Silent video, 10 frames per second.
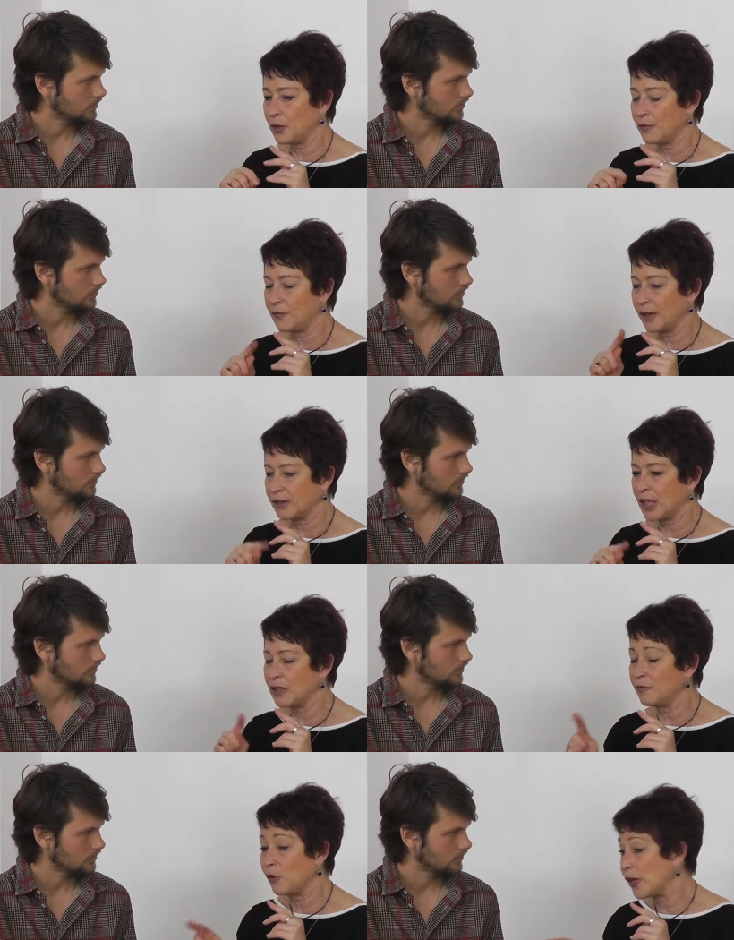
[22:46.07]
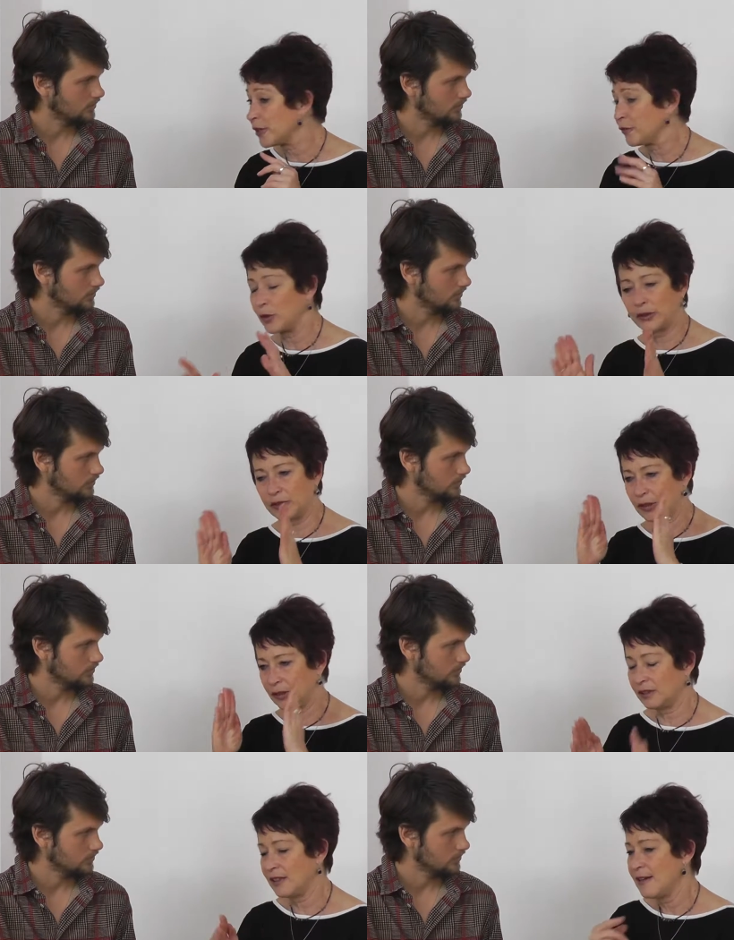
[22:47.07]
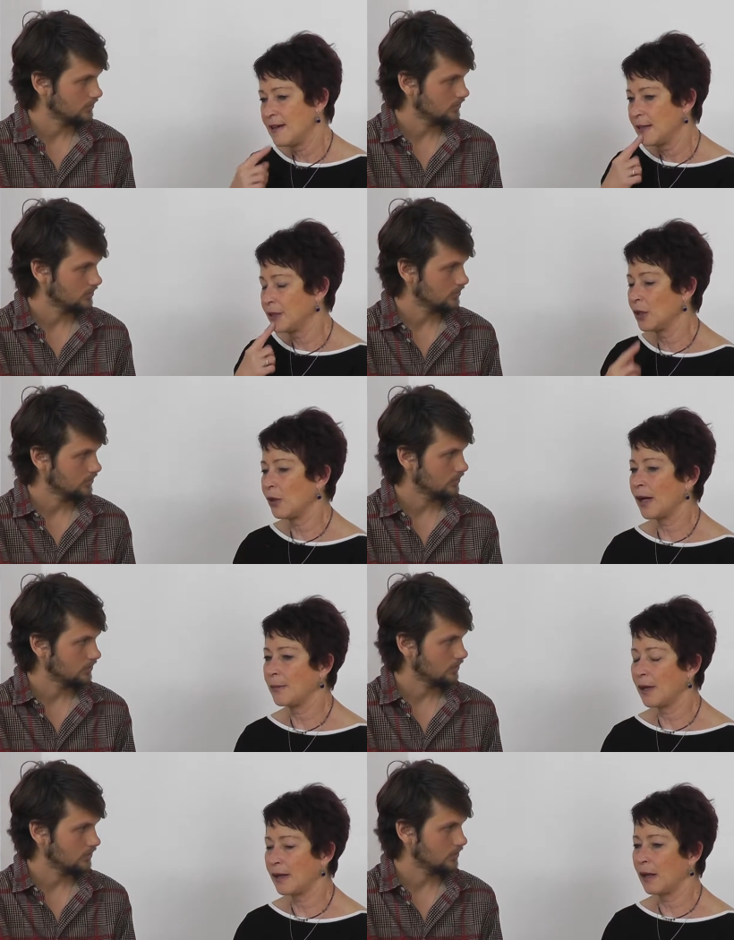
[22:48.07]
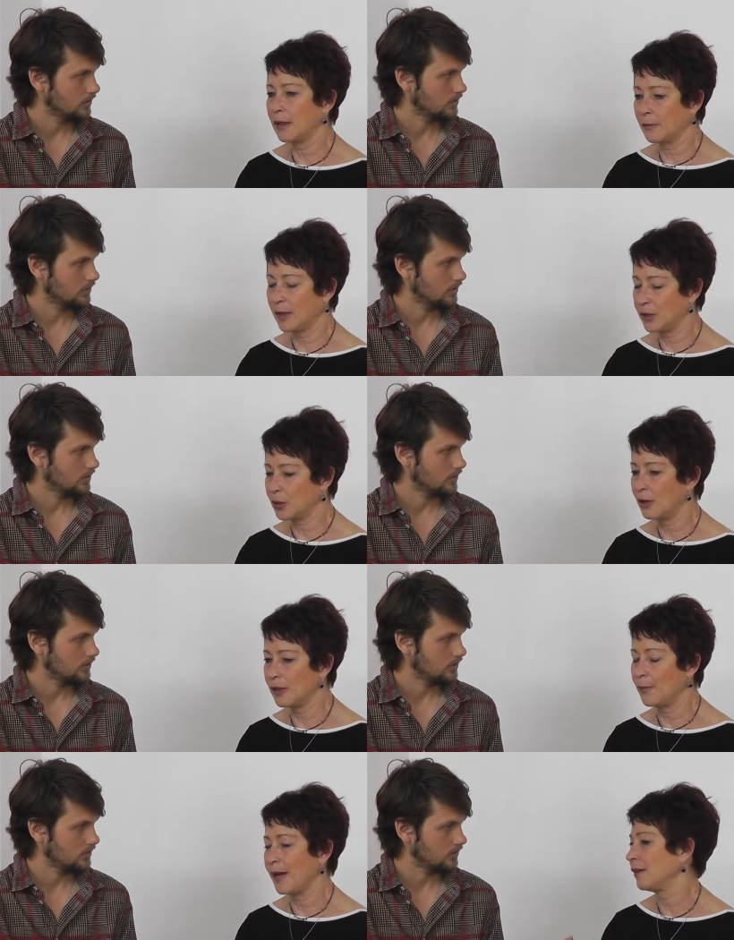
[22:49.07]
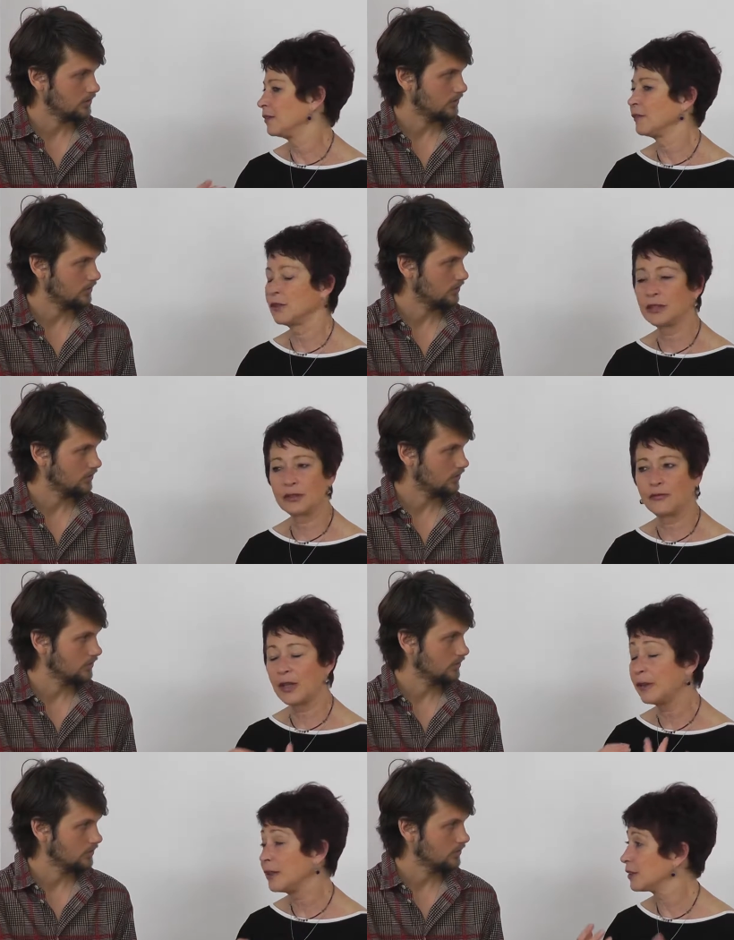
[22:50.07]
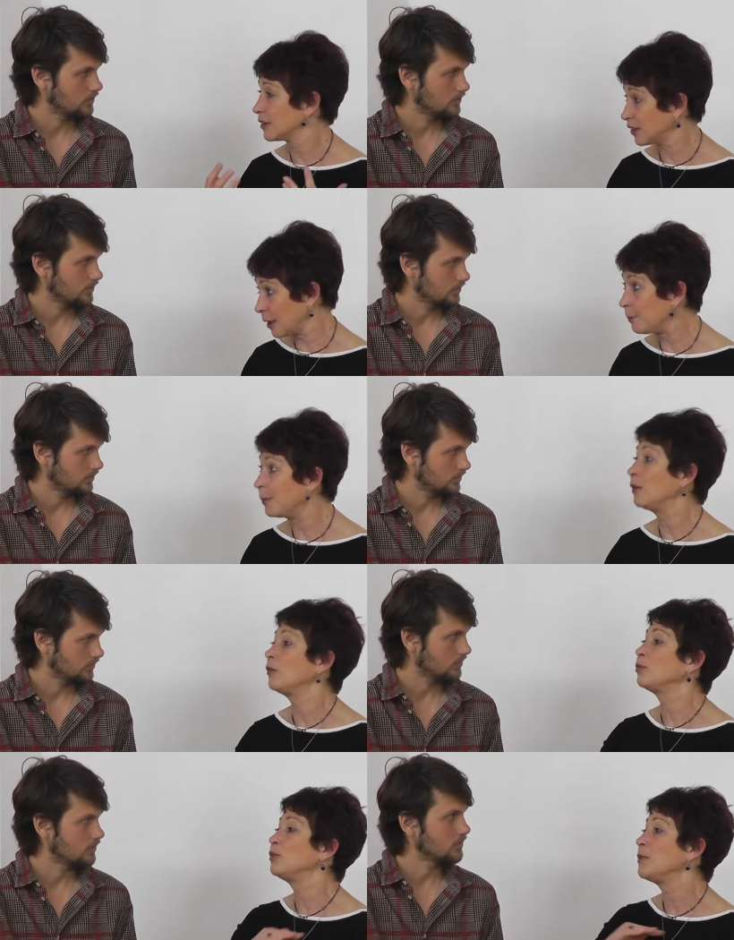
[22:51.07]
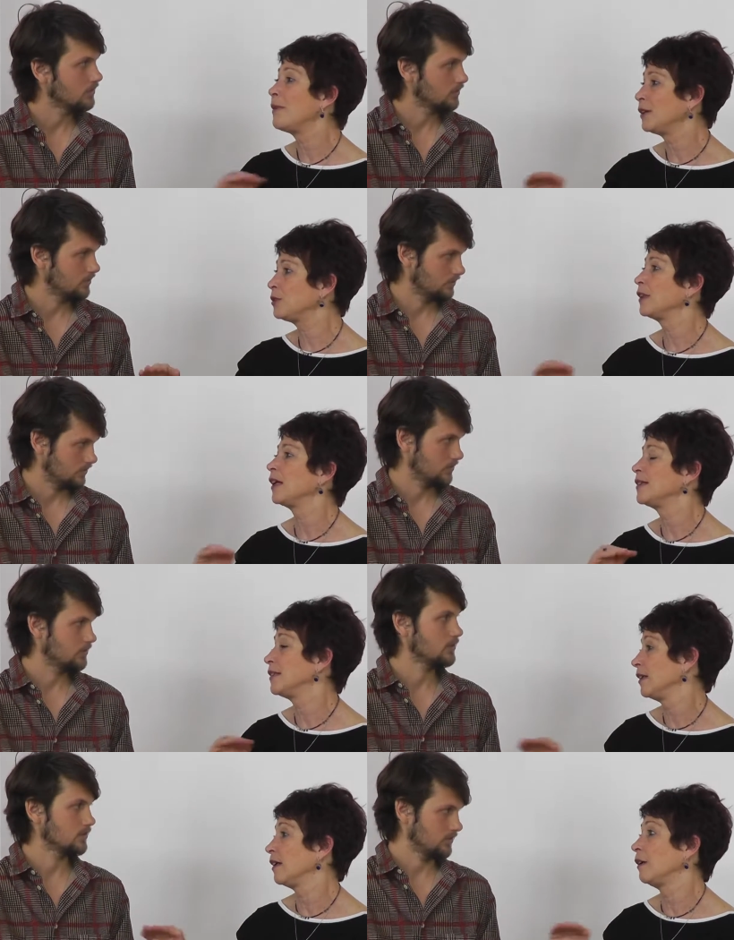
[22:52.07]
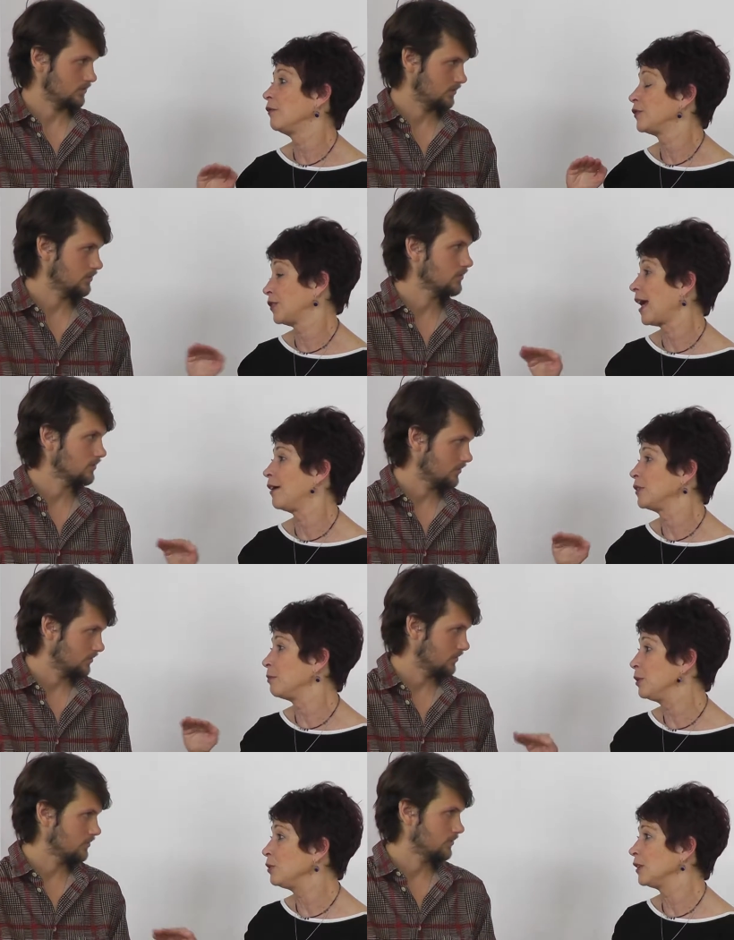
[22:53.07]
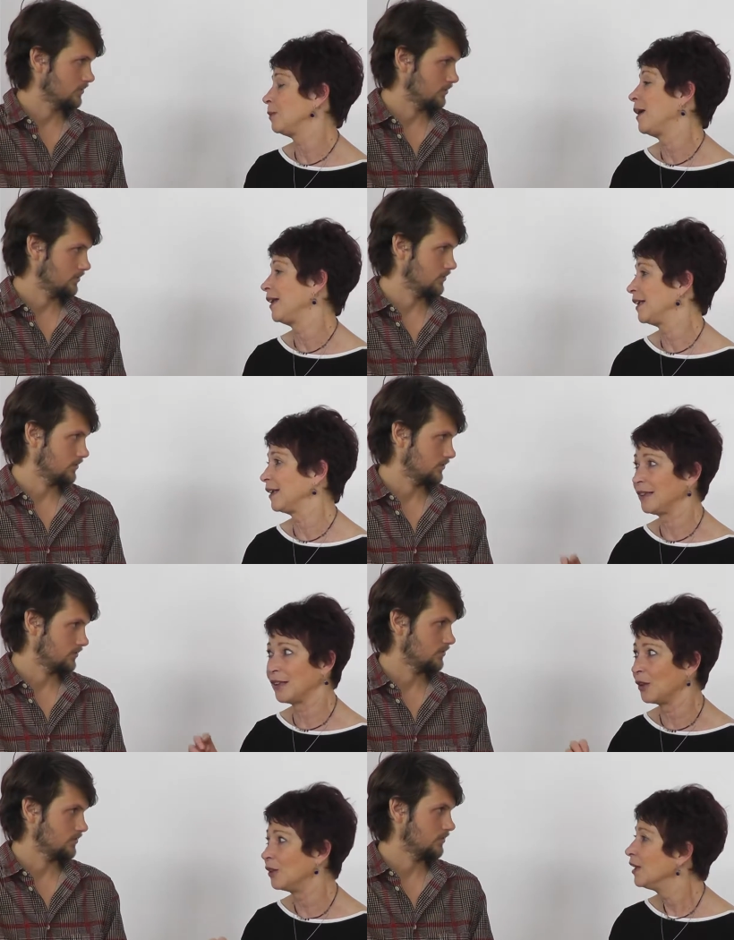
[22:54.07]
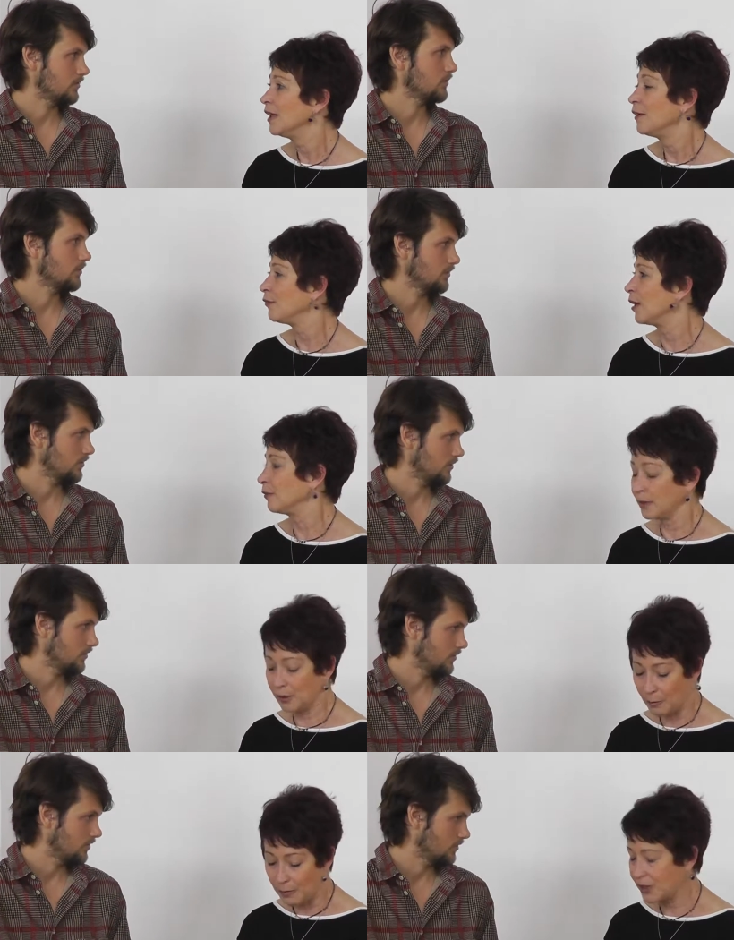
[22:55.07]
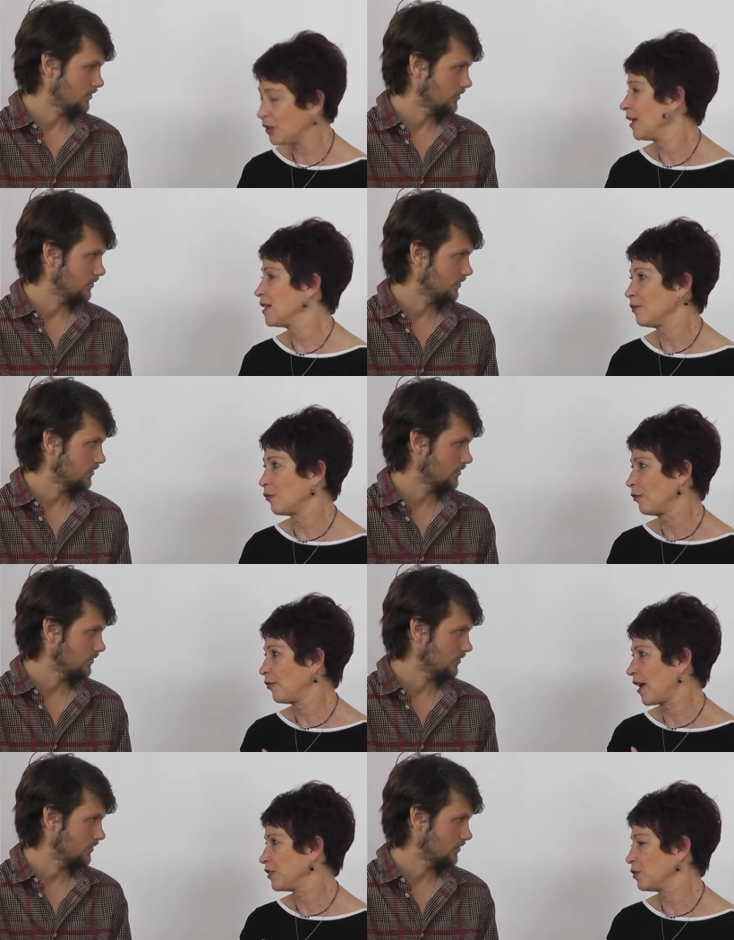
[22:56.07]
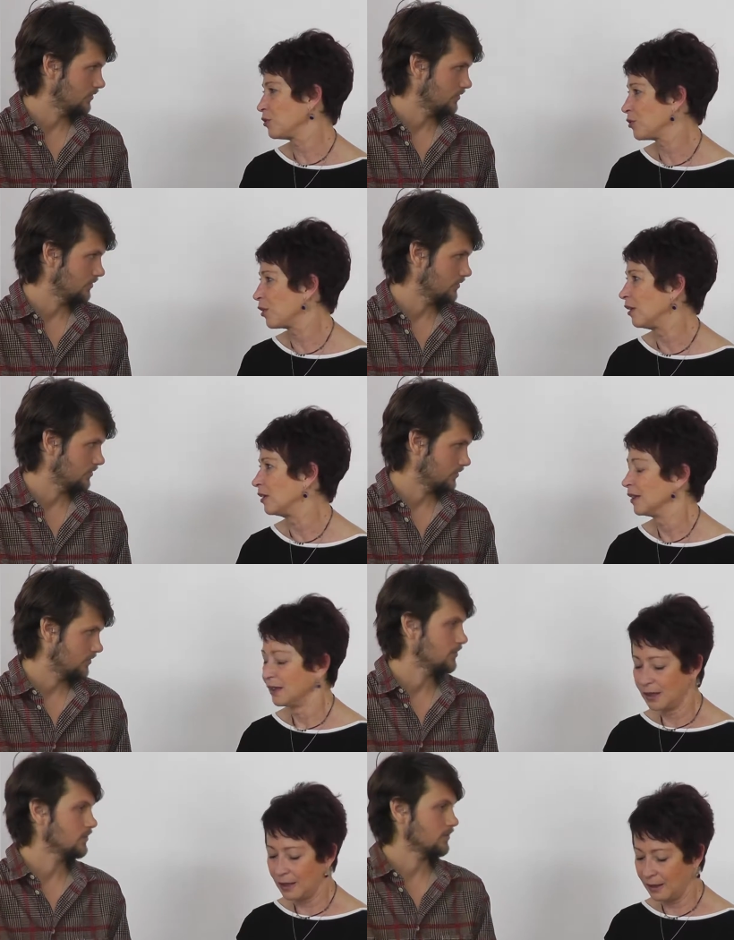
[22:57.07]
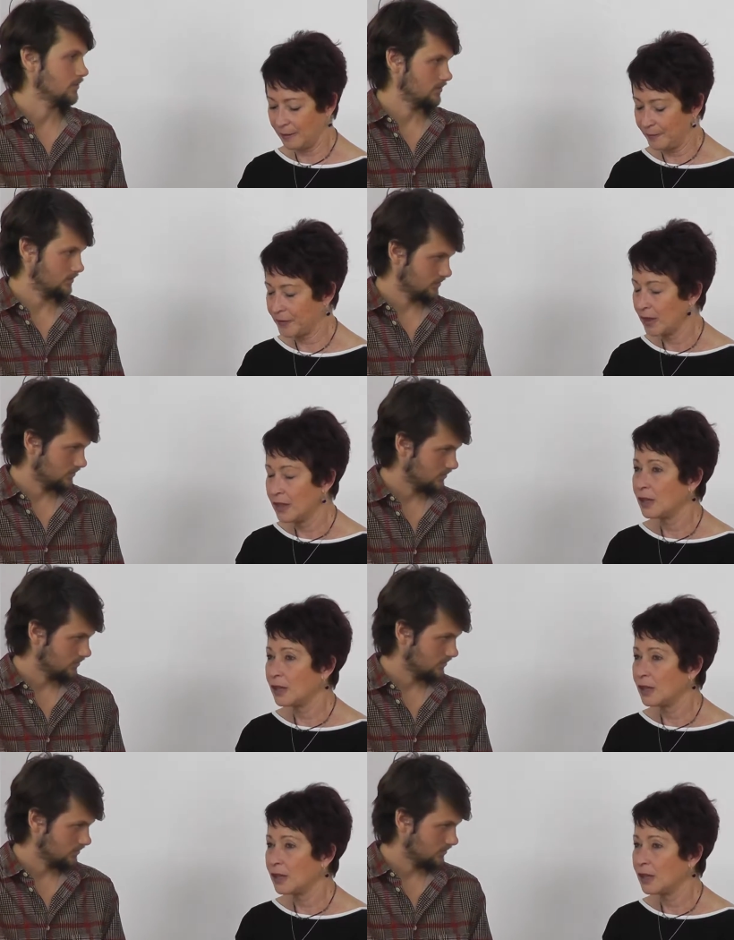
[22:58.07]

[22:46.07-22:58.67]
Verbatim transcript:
Speaker 1: of extended voice focuses, you know, I might, I might, talk about just very simple, rudimentary idea of sound and music making, you know, um, you know, modulation from fast to strong, um,